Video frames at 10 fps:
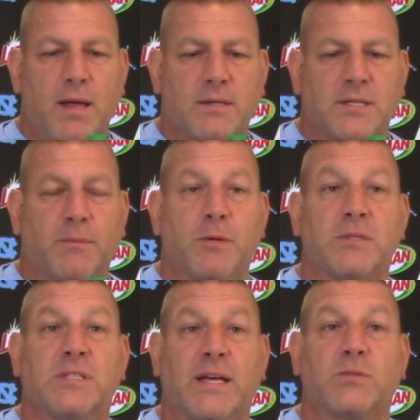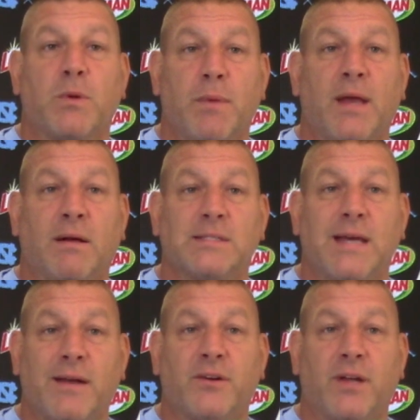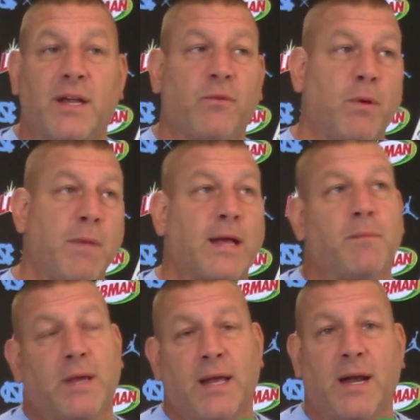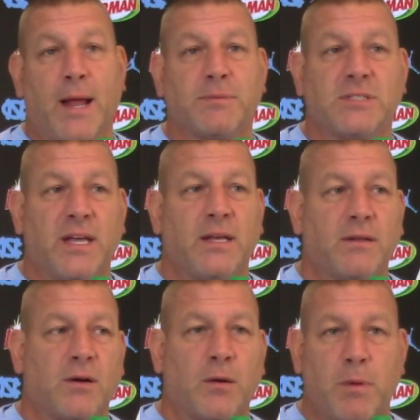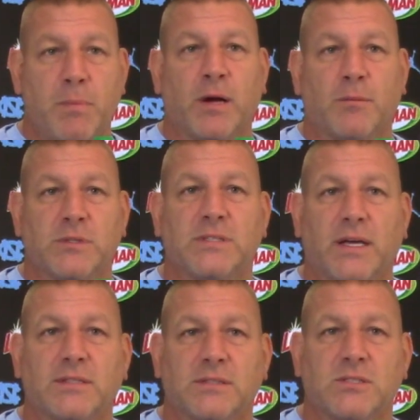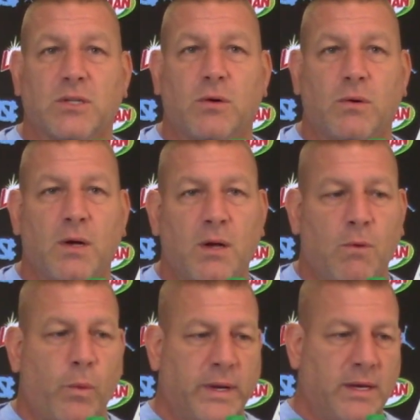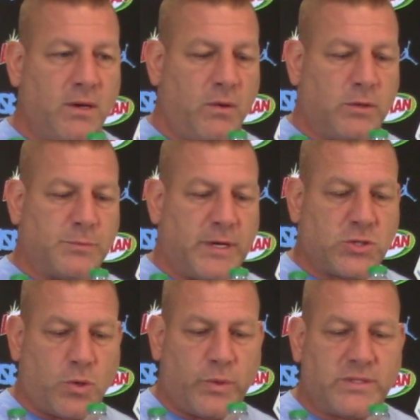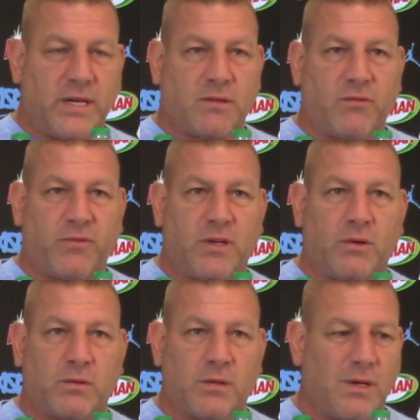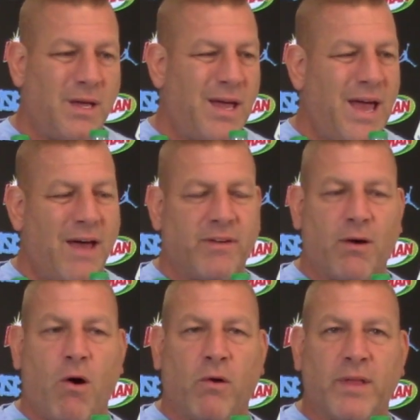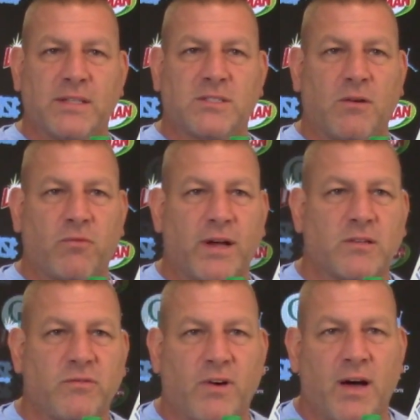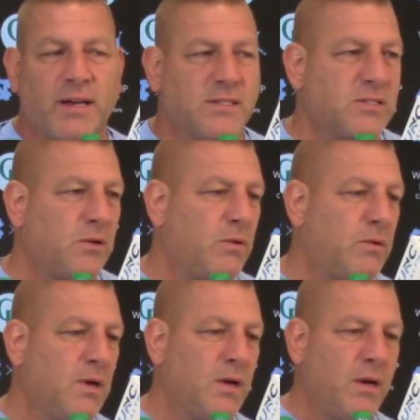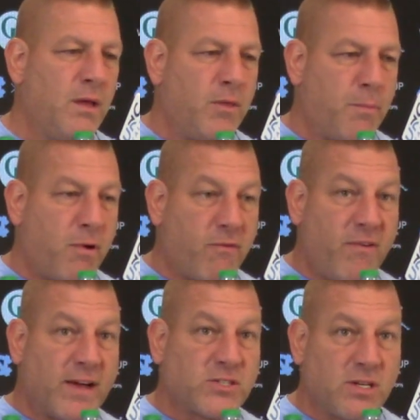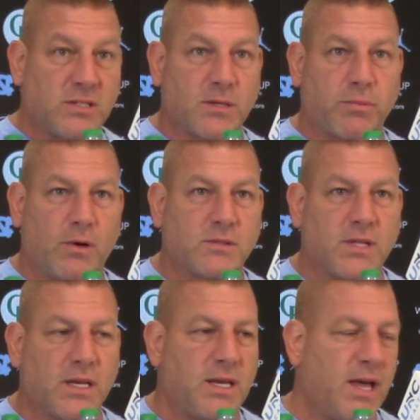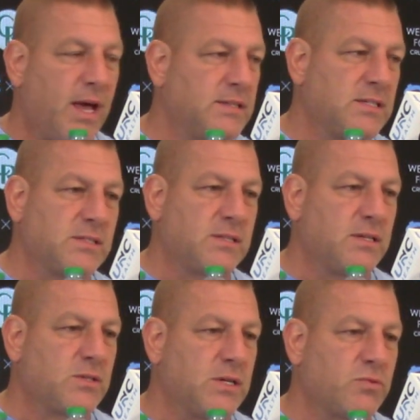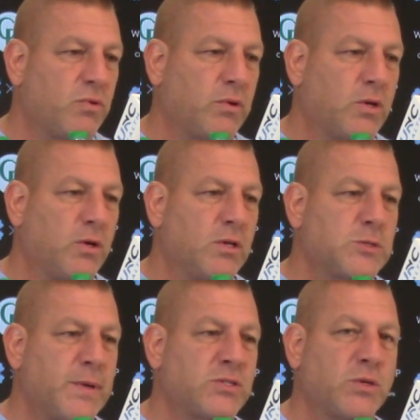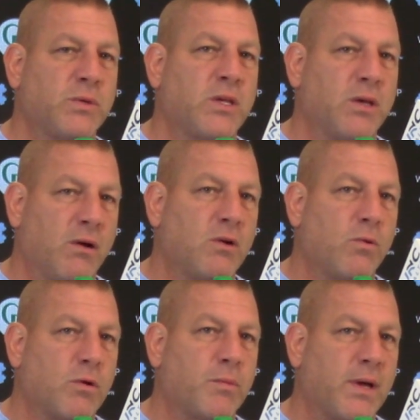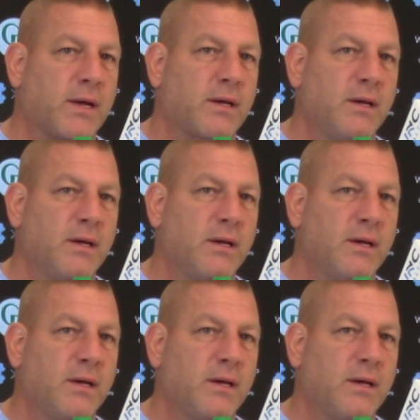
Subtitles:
Some of the mistakes we made on Saturday, if we make them again in App State, they're going to be bigger mistakes. And so what we need to do is make sure we take the field having all that stuff rectified. And so the perfectionist approach that he has is really good, especially with a young quarterback